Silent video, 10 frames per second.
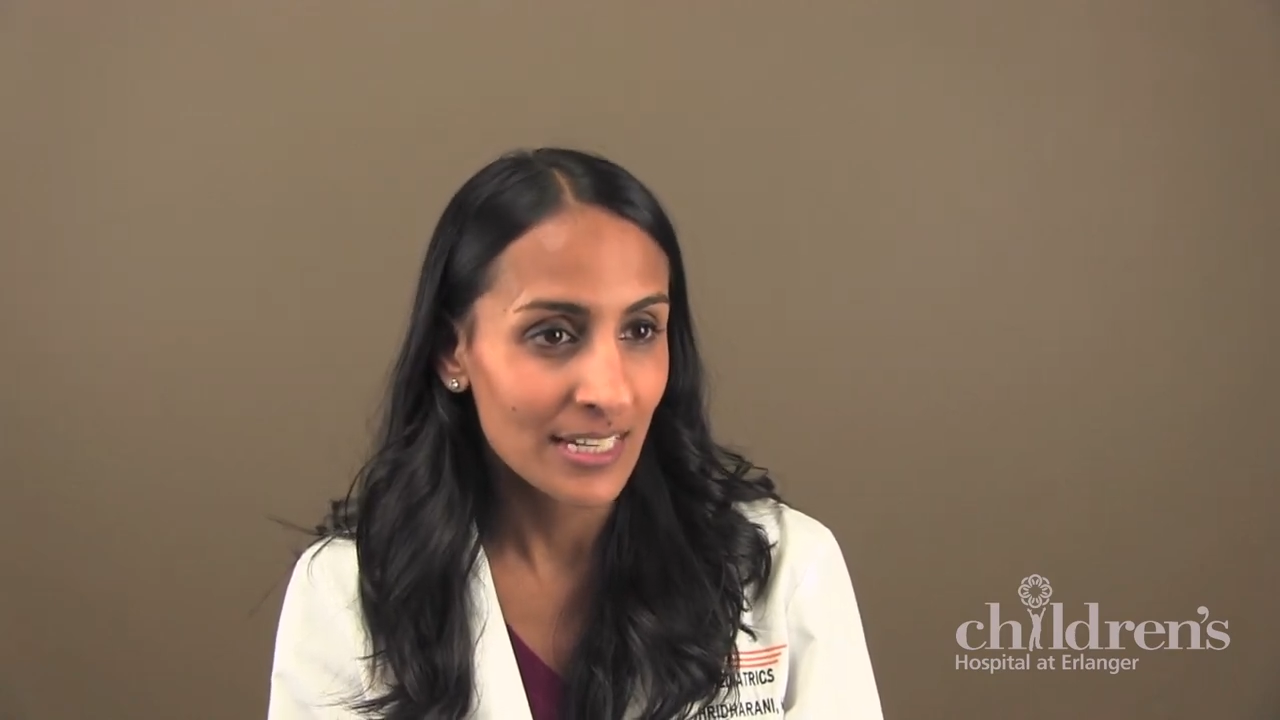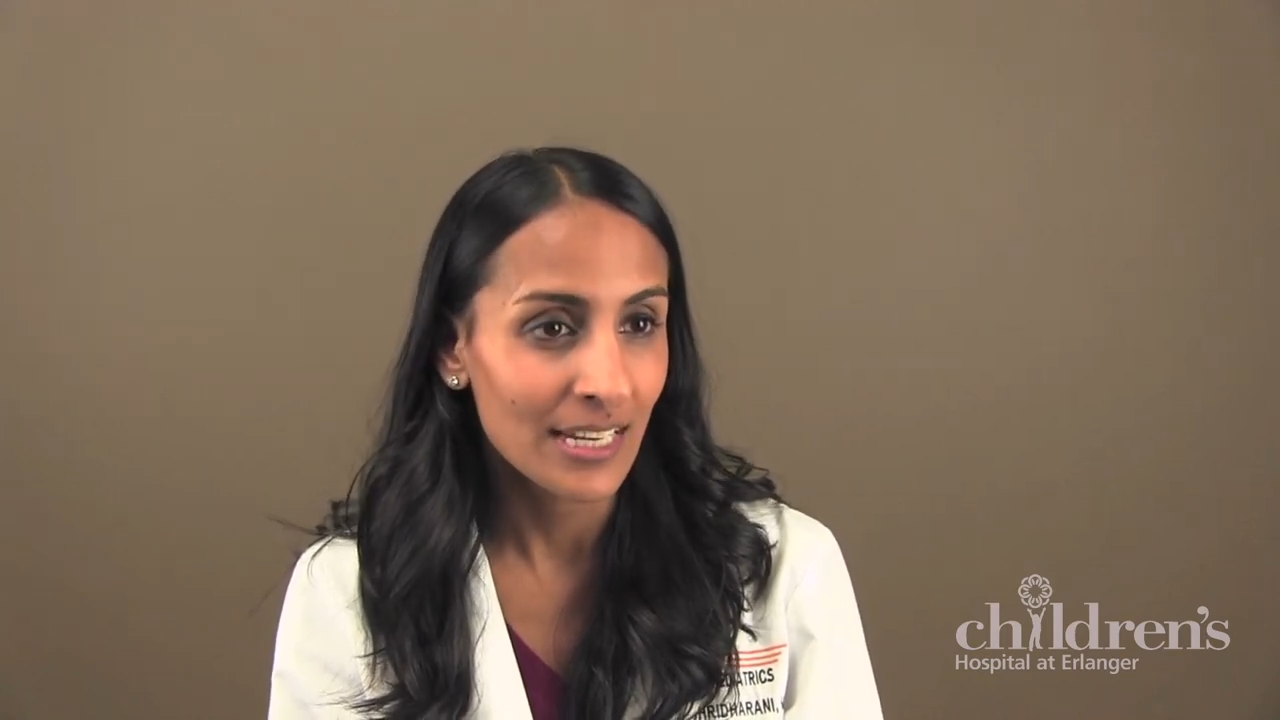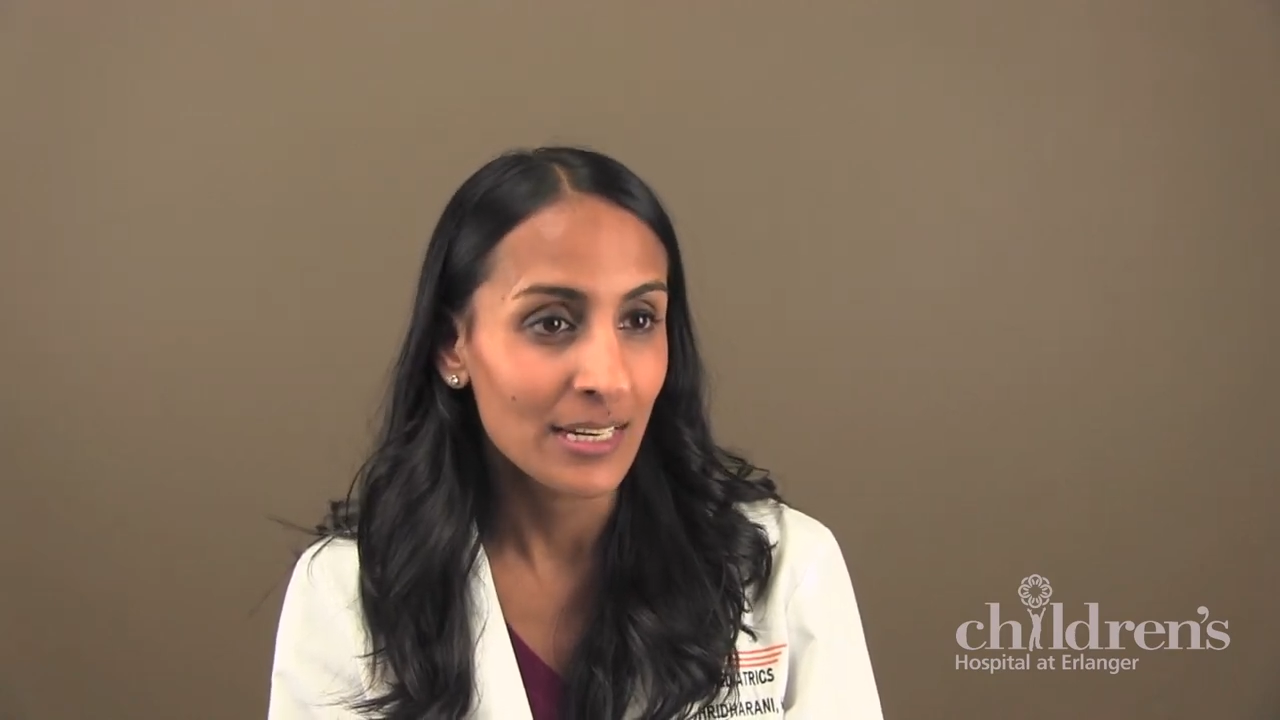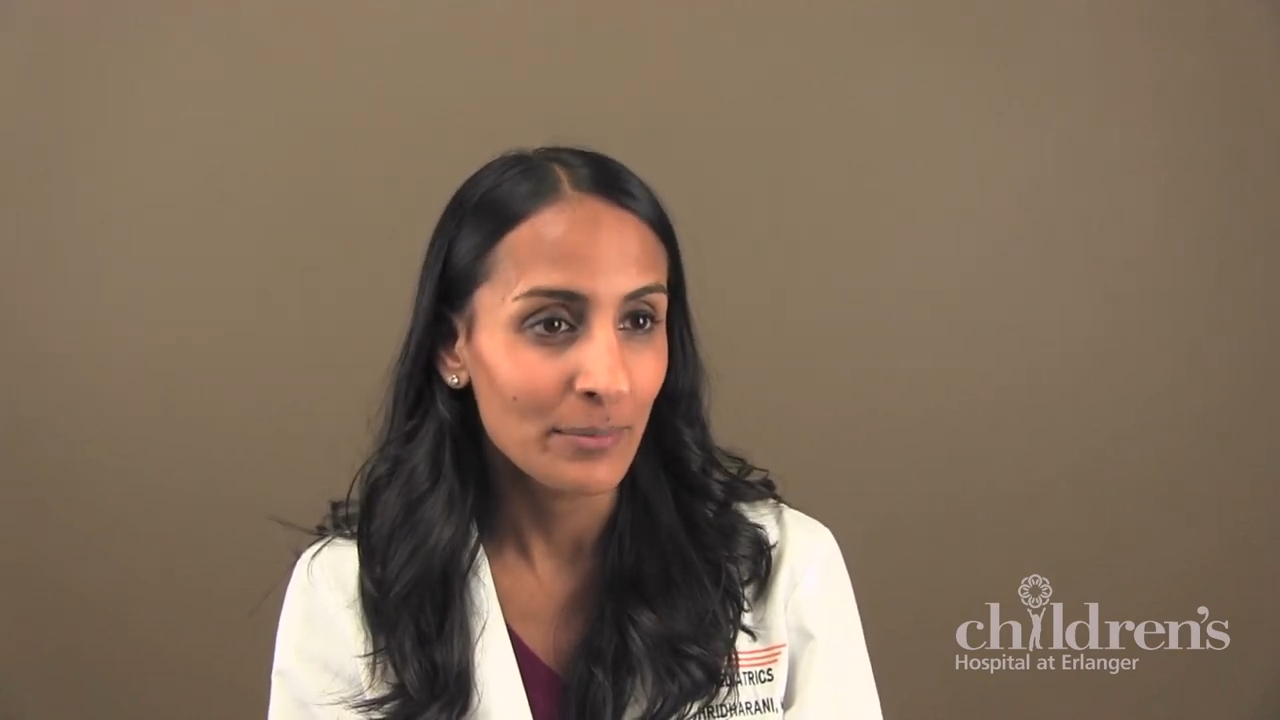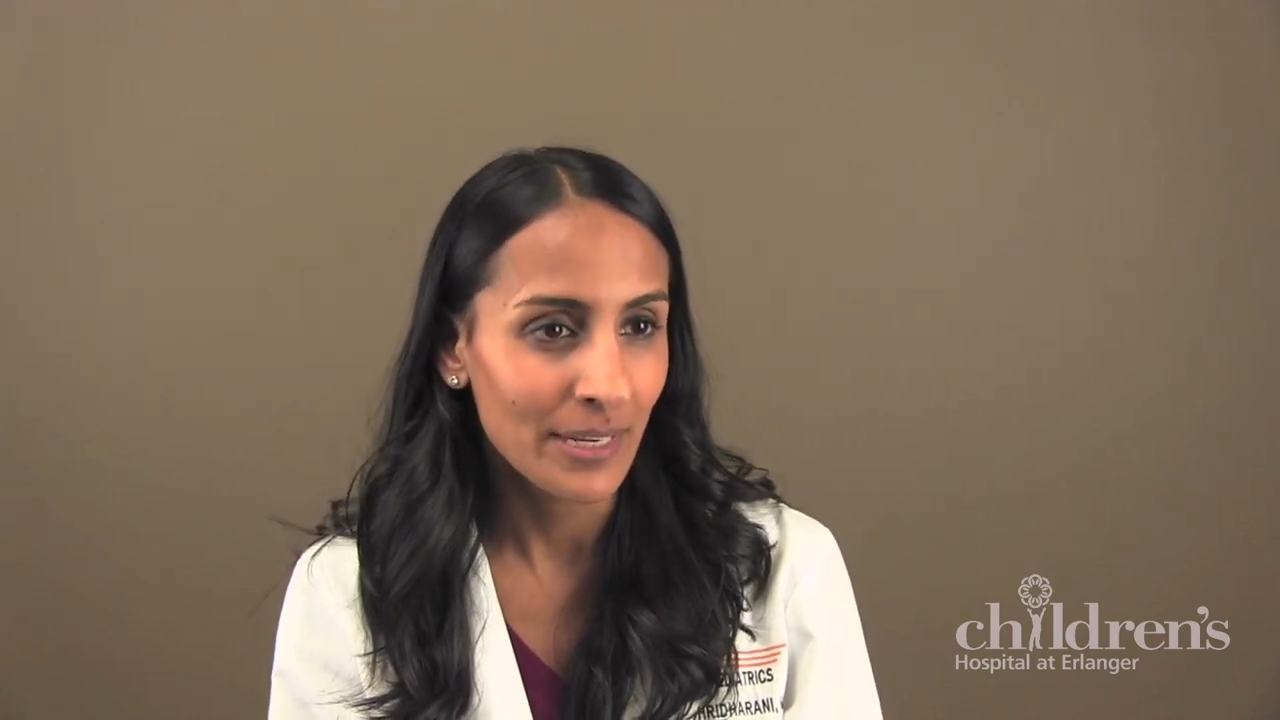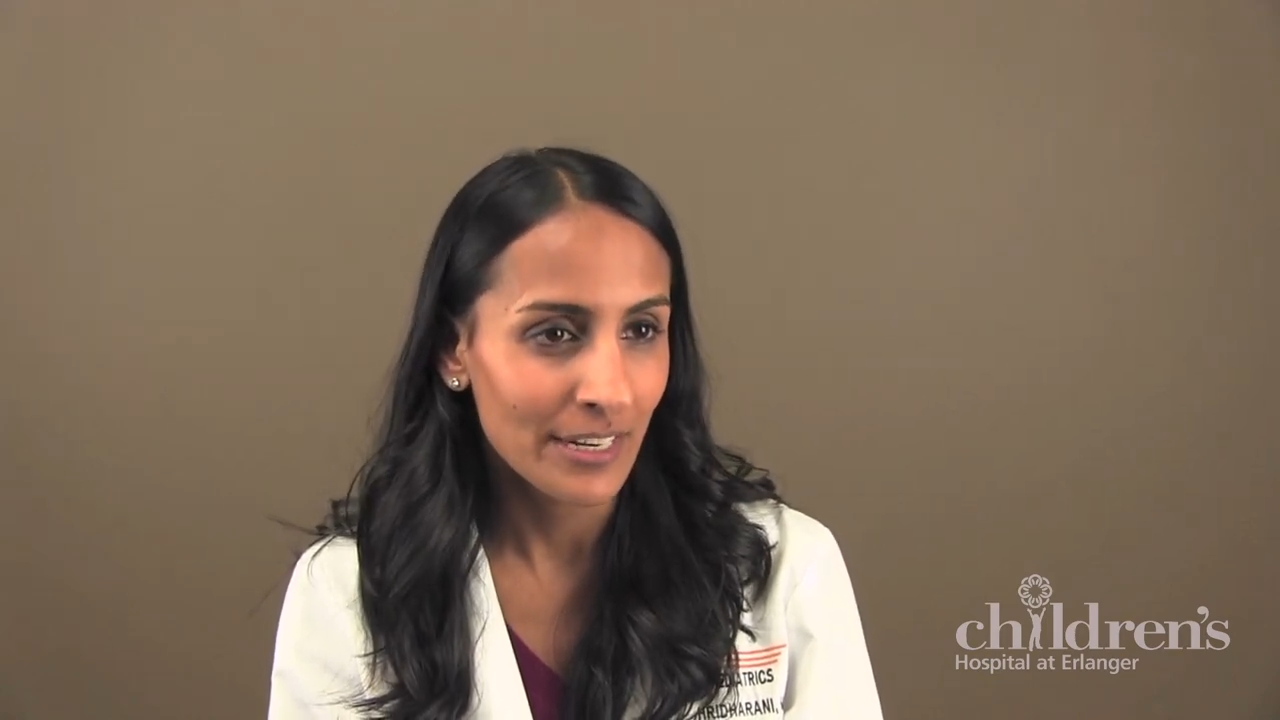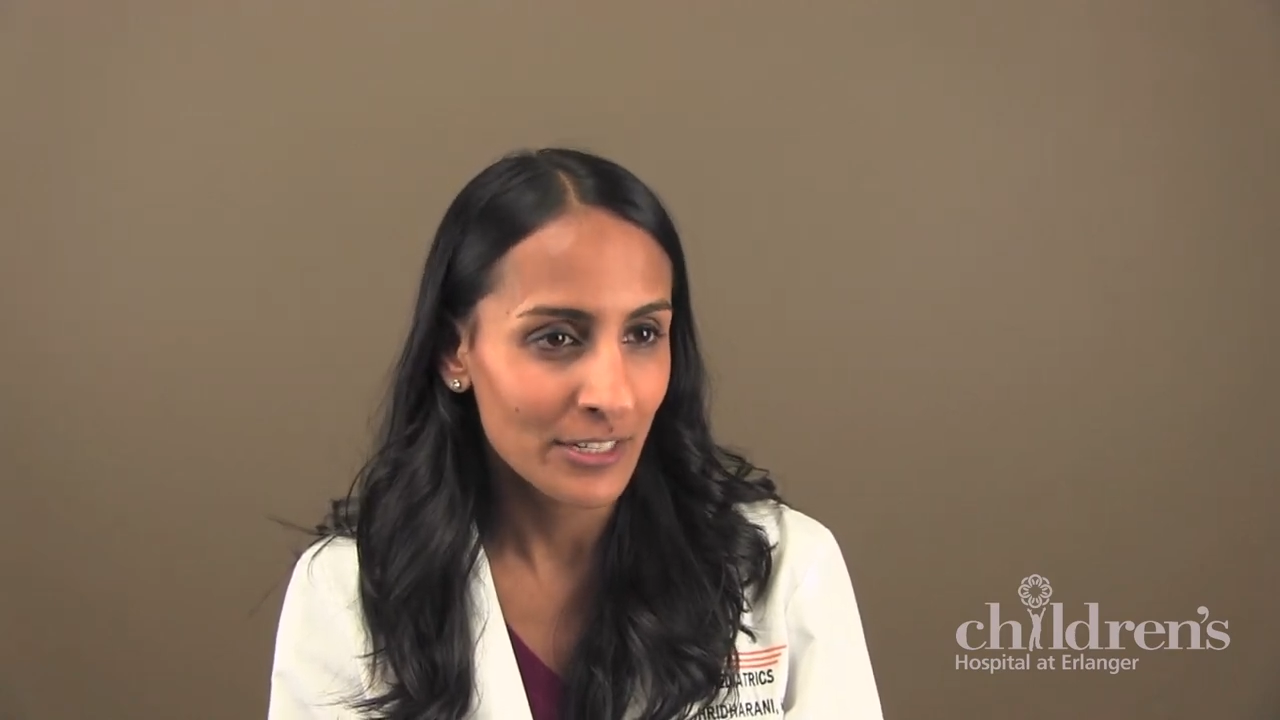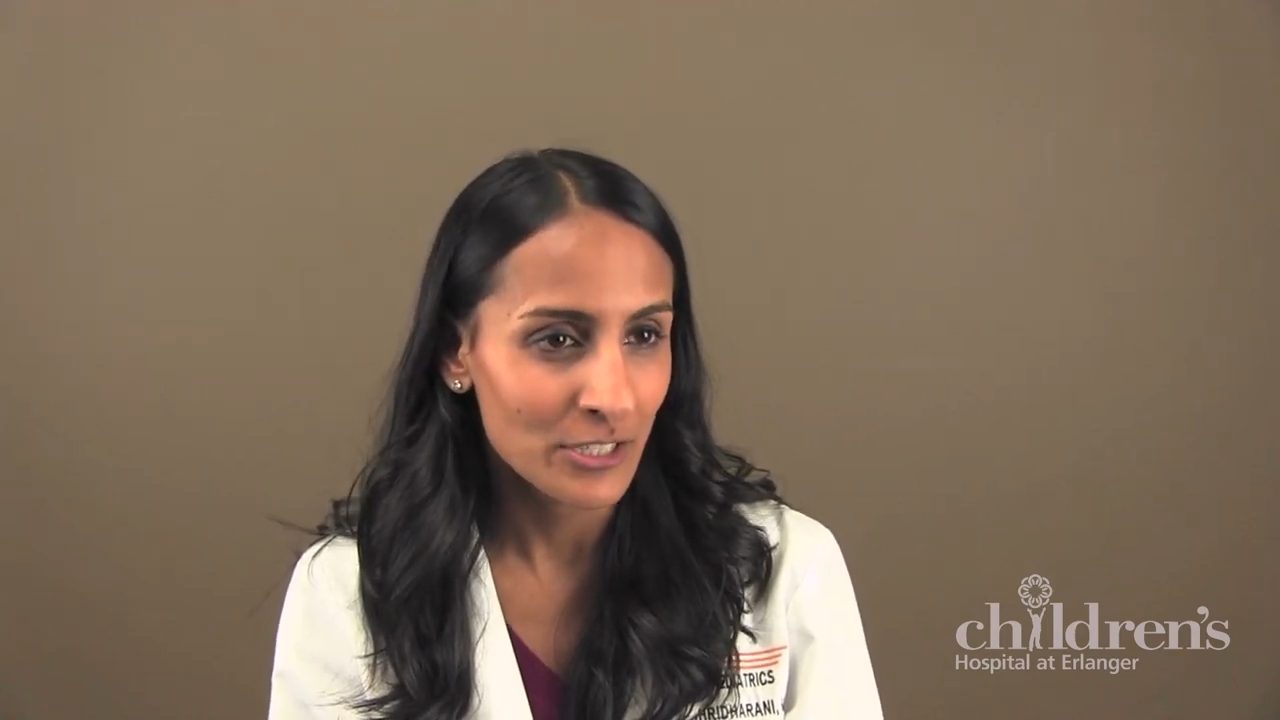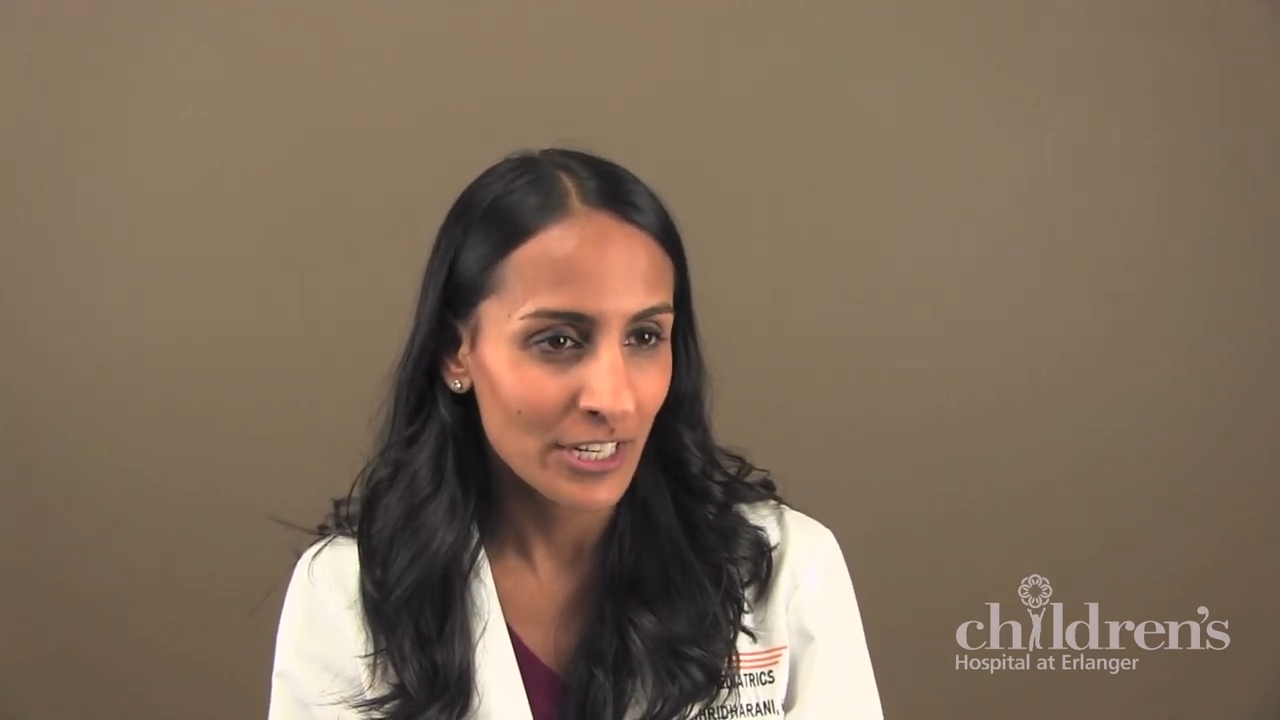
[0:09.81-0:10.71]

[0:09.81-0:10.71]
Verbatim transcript: and pediatric